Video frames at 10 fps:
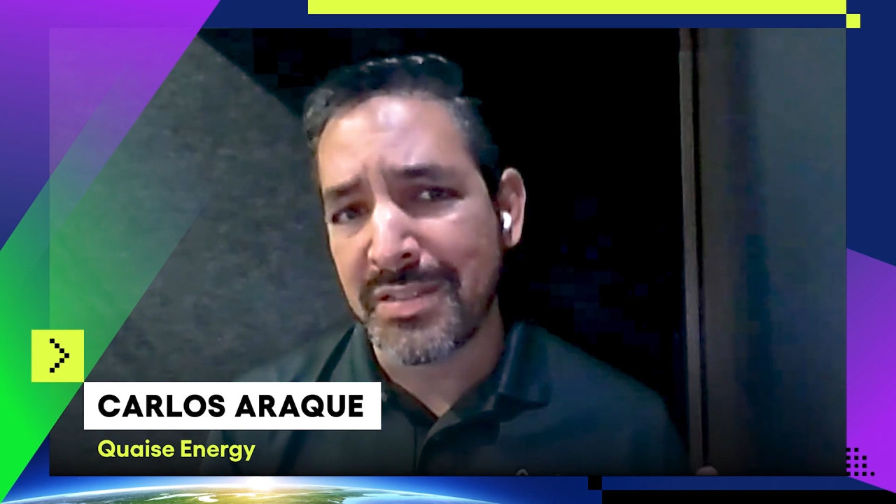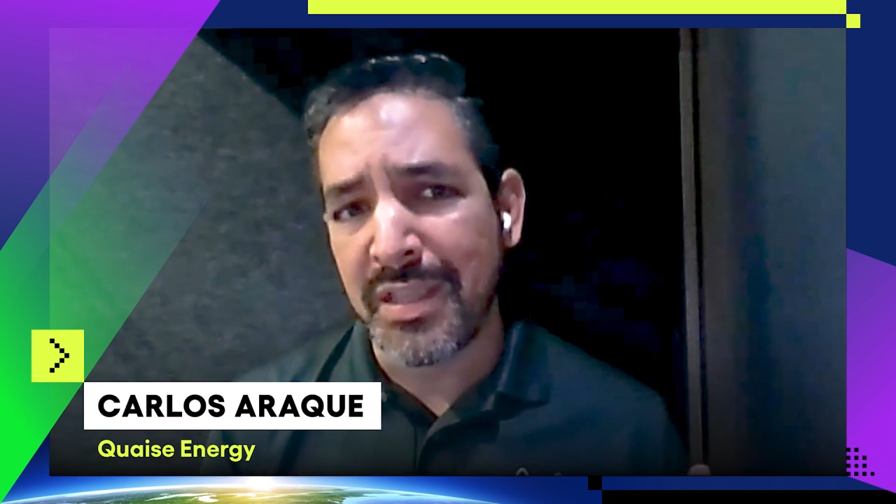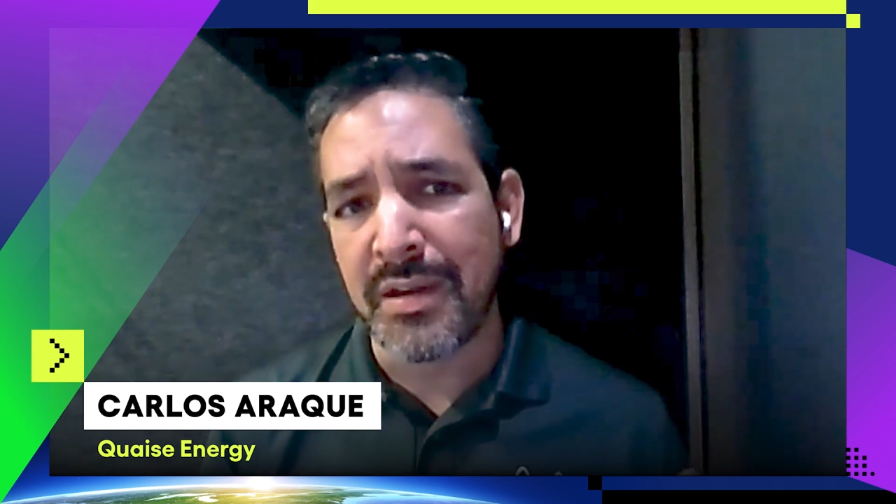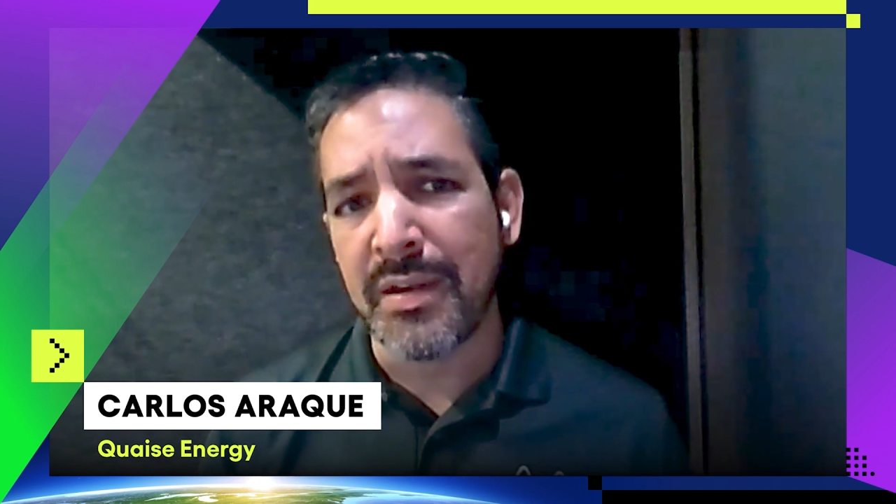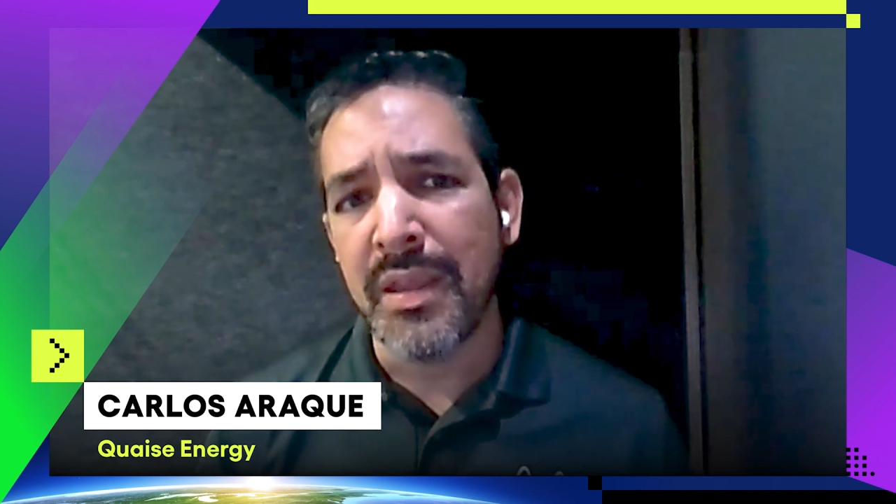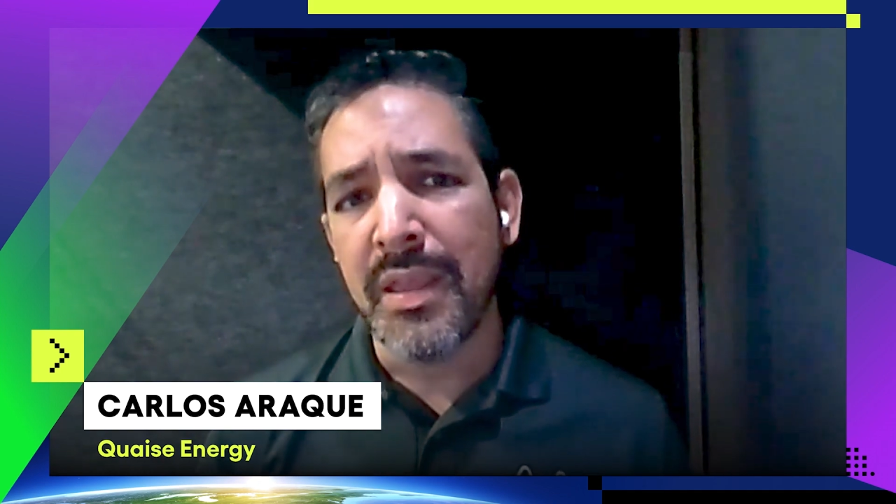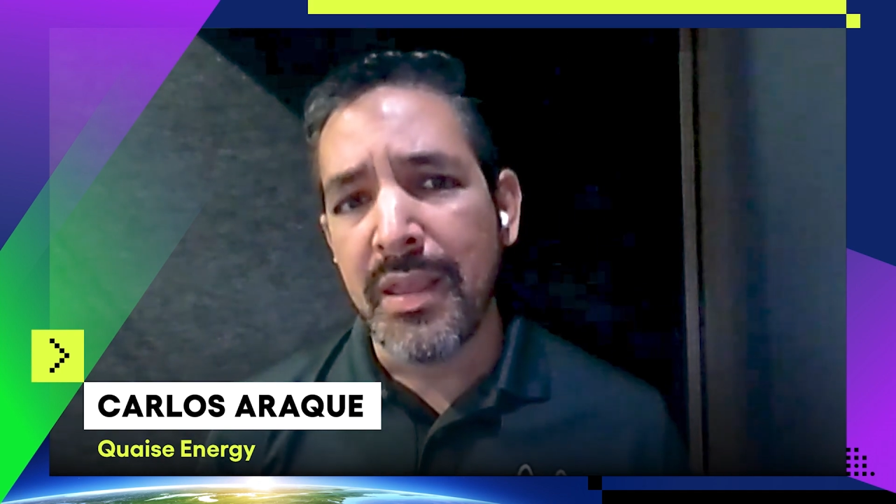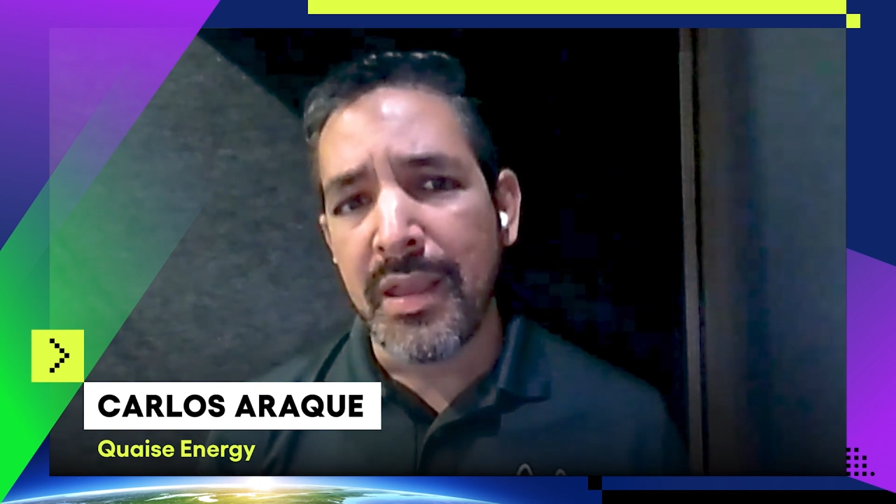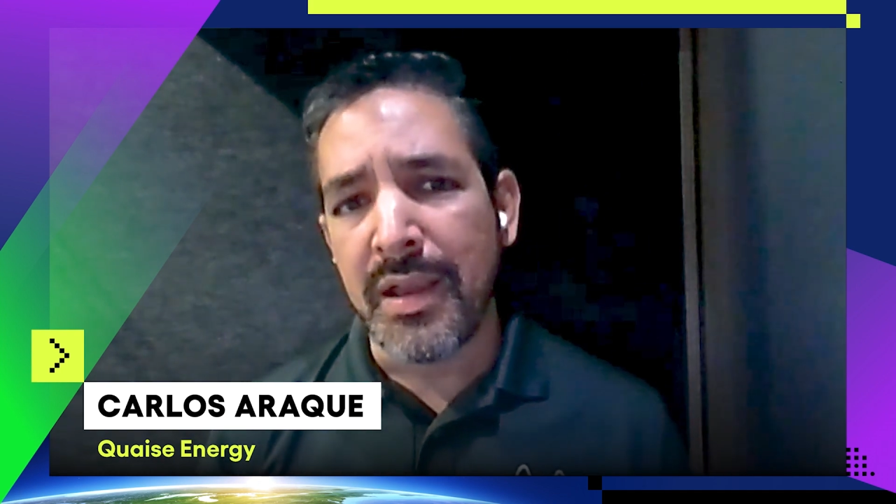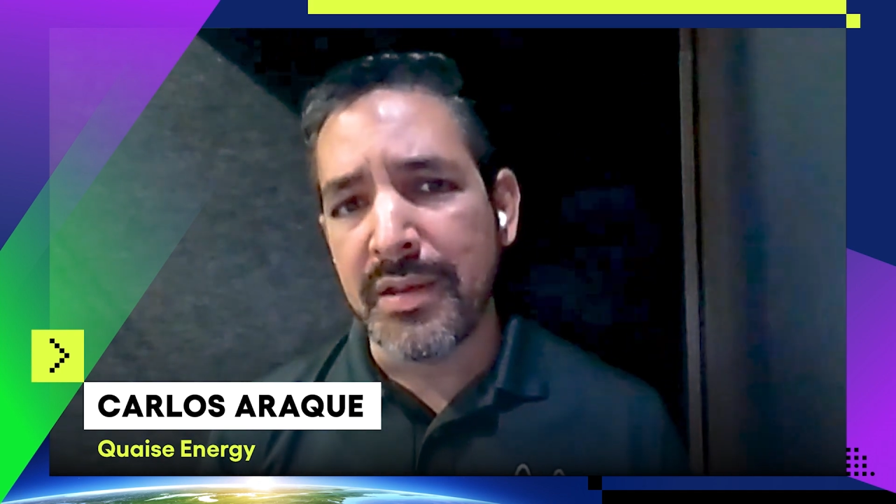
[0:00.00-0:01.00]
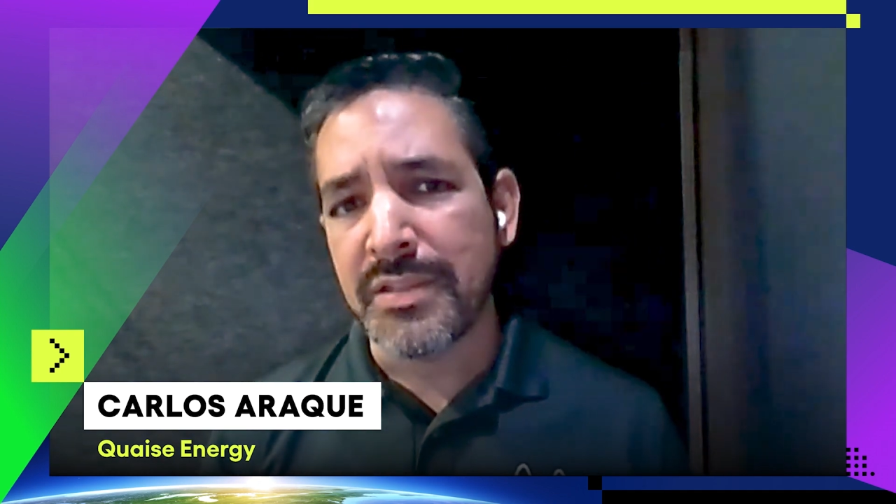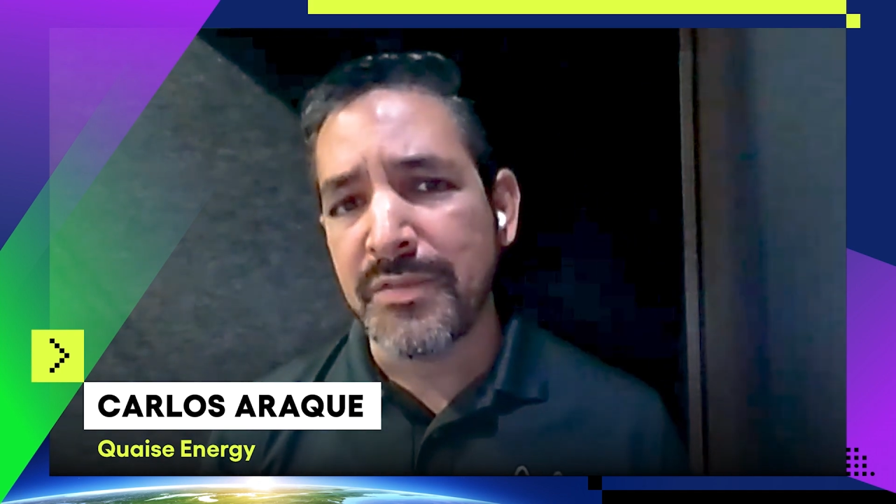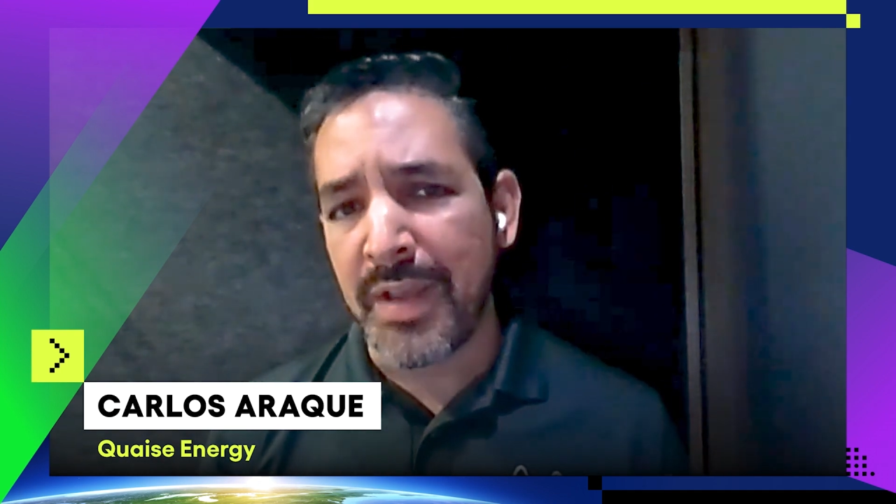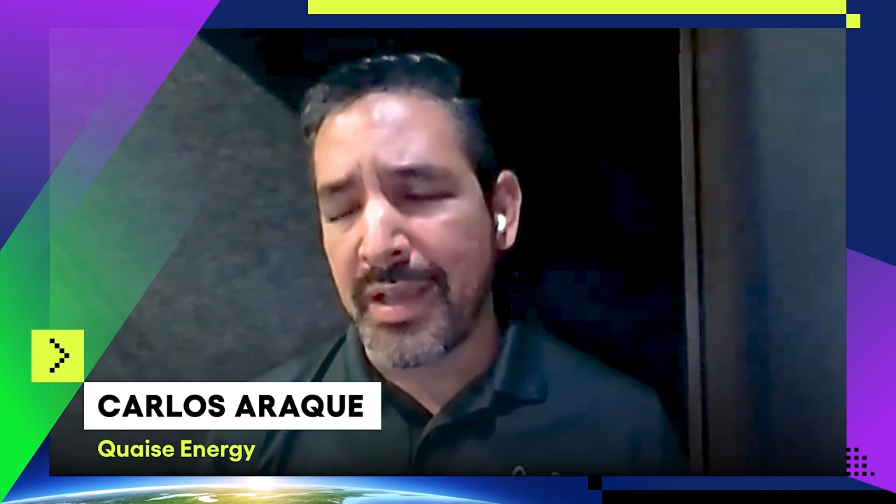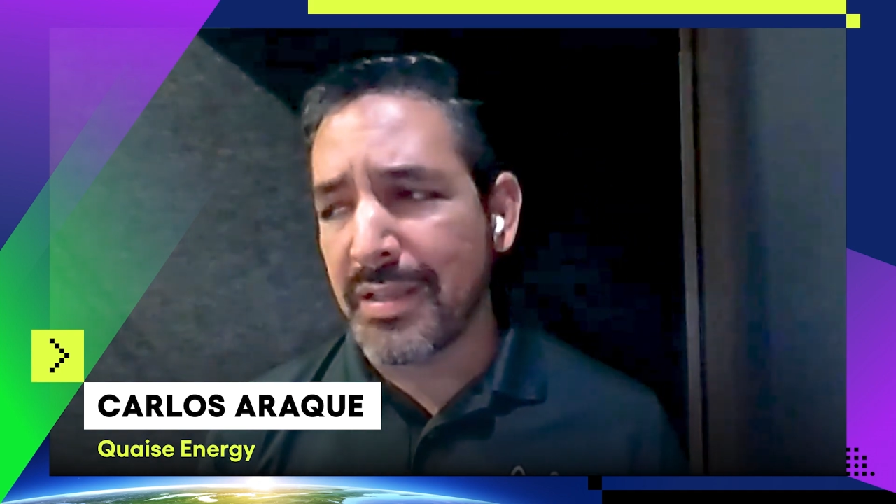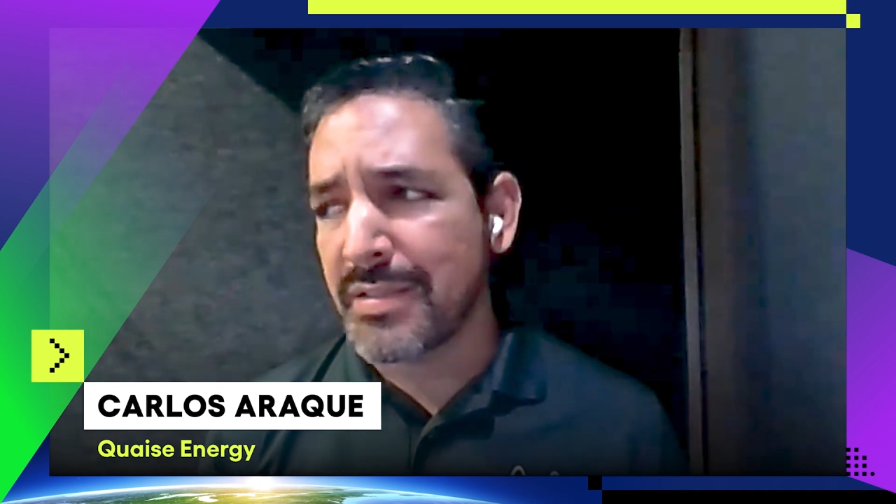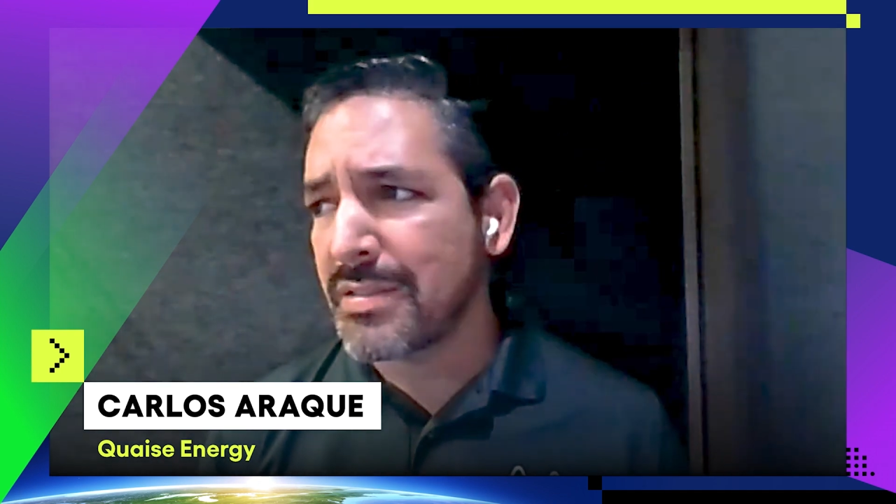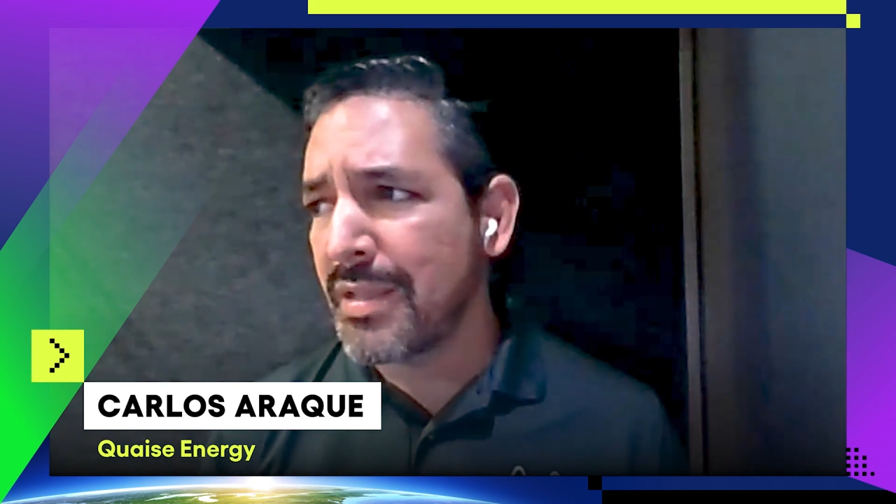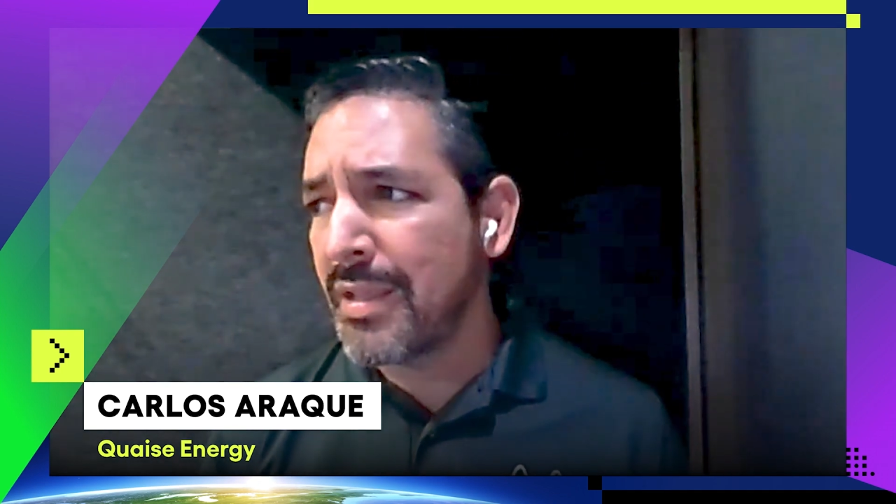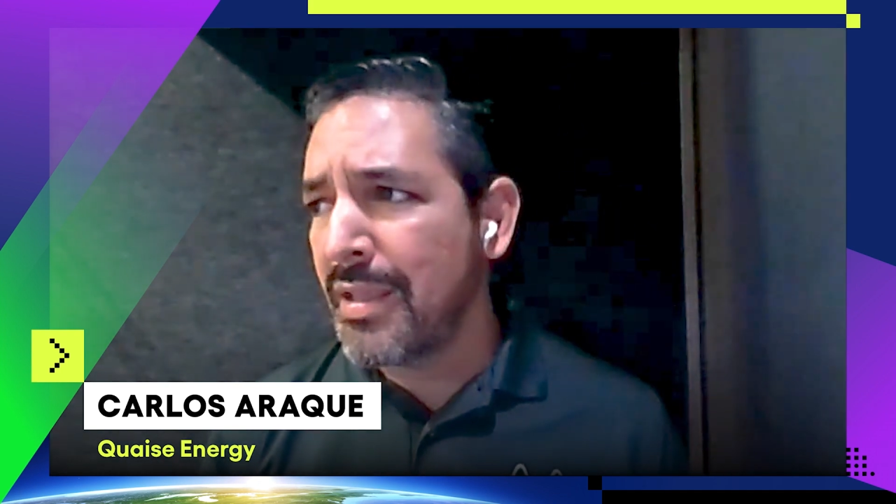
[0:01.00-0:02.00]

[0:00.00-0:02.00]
there, and it's fast.